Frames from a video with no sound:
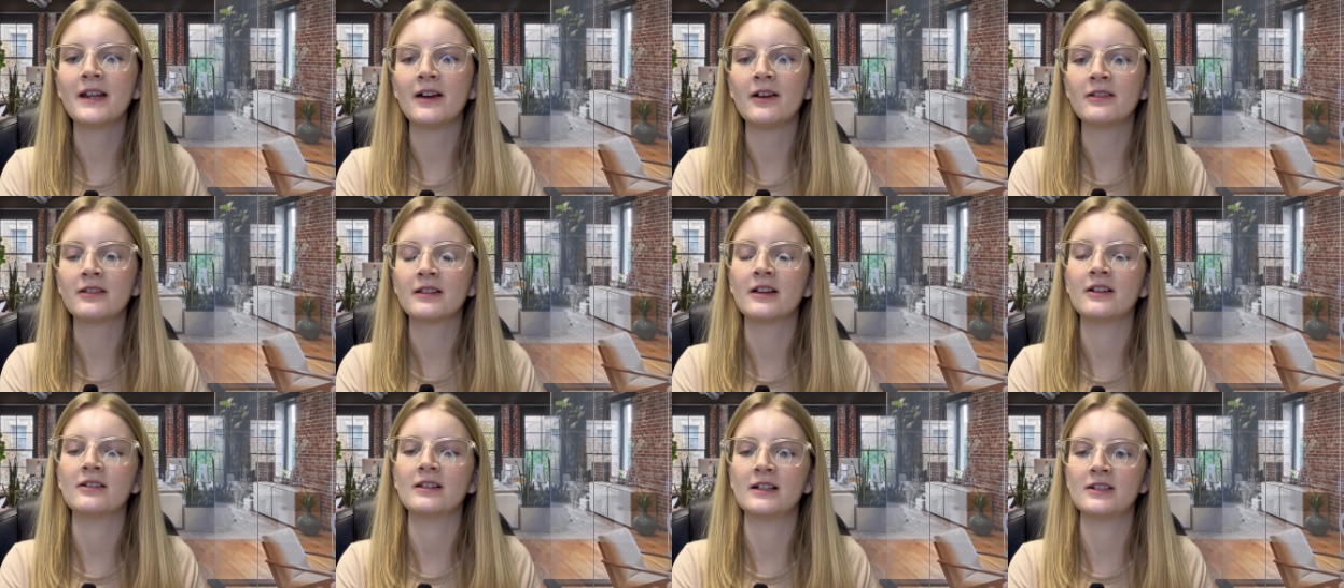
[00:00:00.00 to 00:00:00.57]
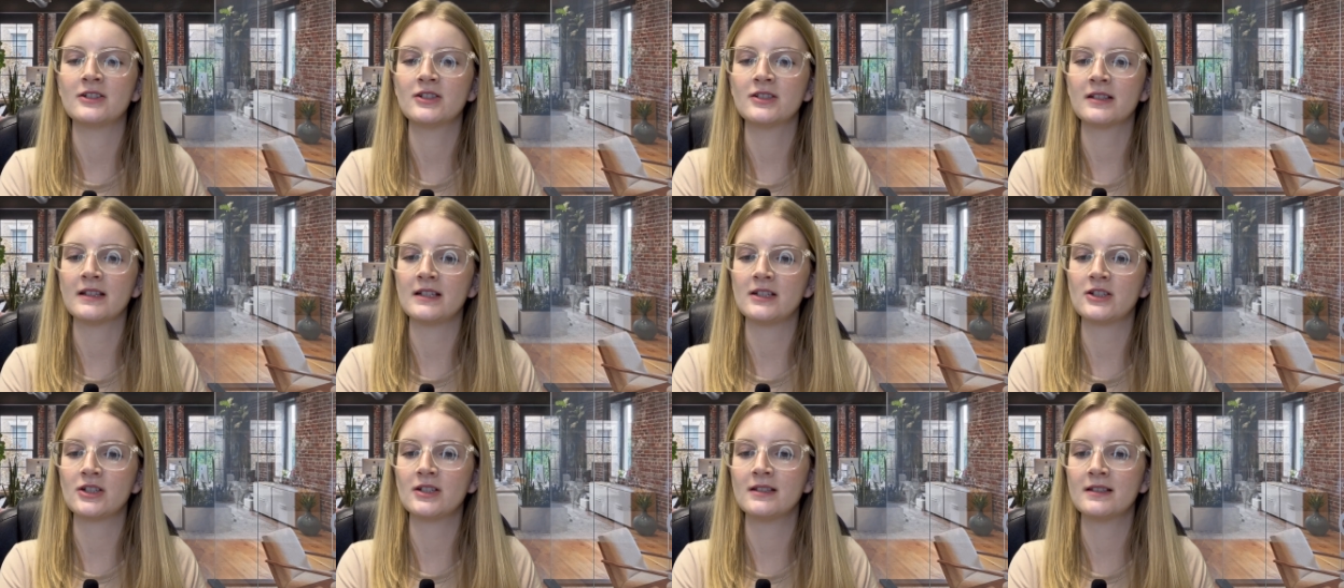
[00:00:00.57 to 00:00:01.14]
healthcare
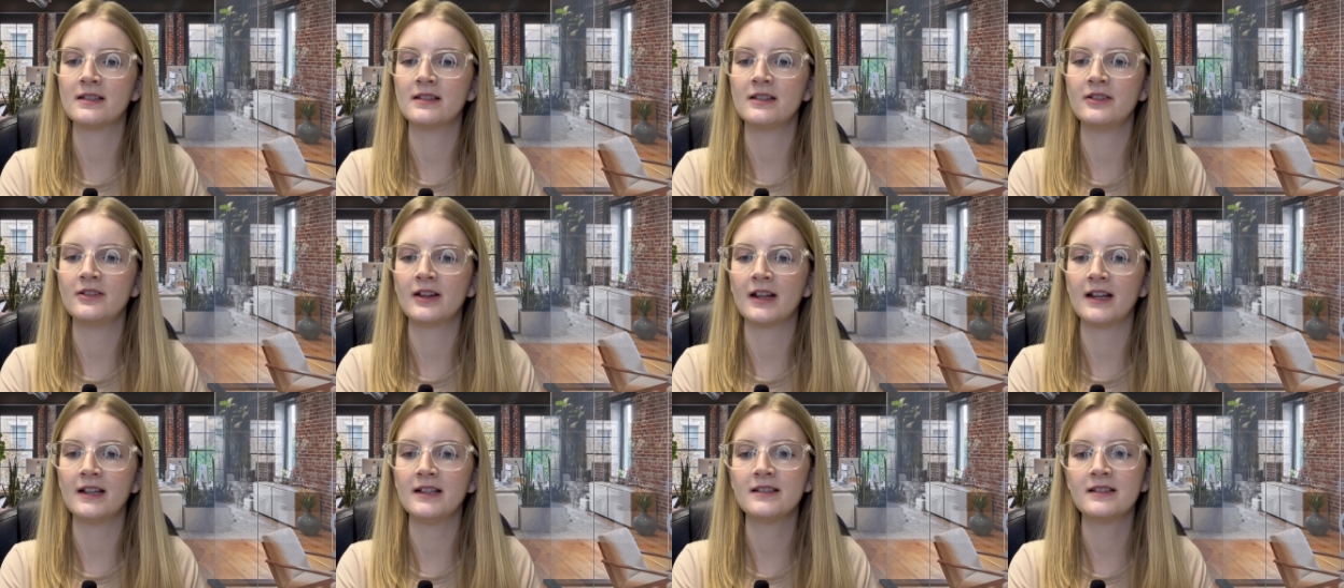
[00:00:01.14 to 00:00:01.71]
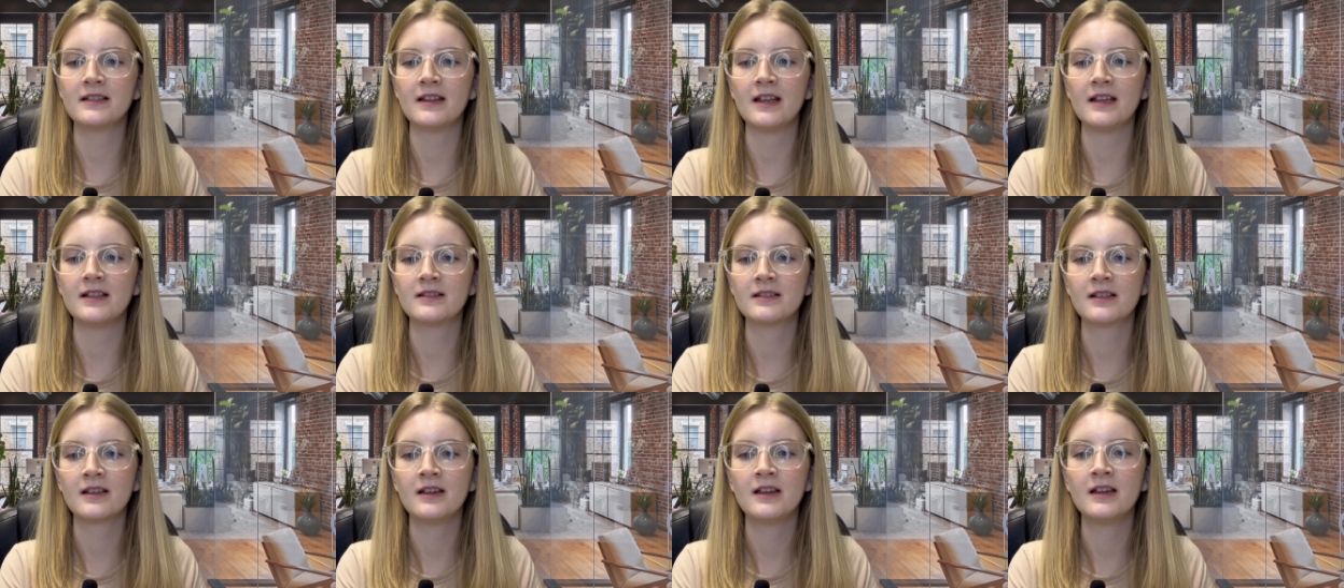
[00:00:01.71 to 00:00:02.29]
legislations in the United States,